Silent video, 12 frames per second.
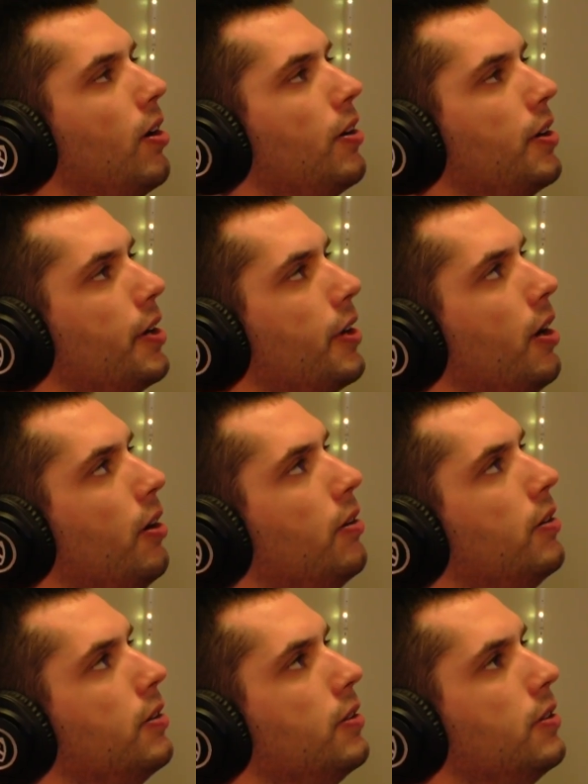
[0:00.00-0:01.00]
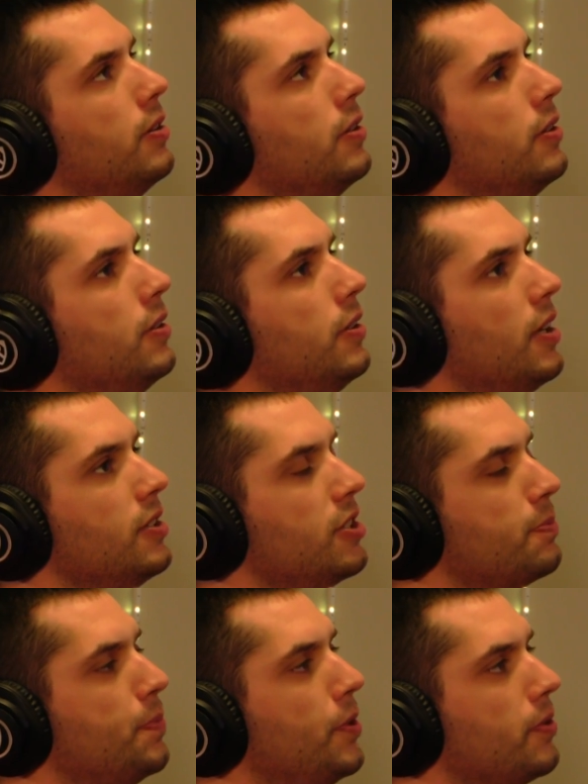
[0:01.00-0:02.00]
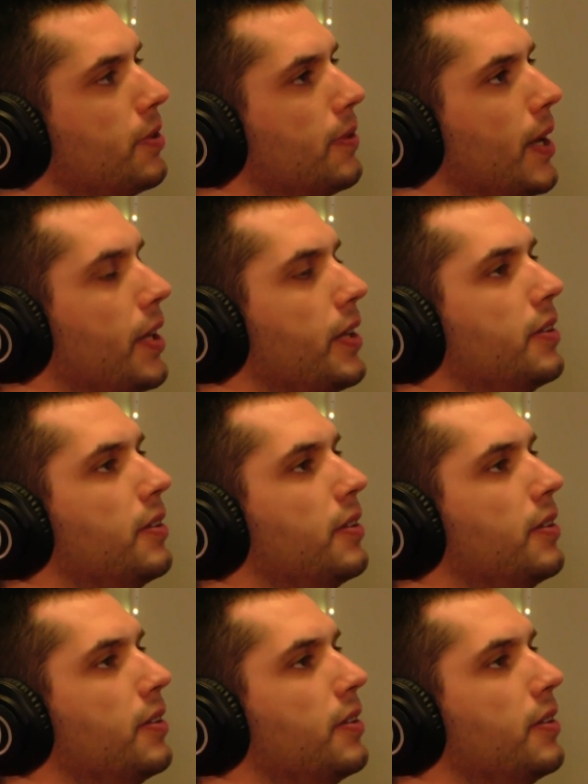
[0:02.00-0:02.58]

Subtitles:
ago. I just puked and rallied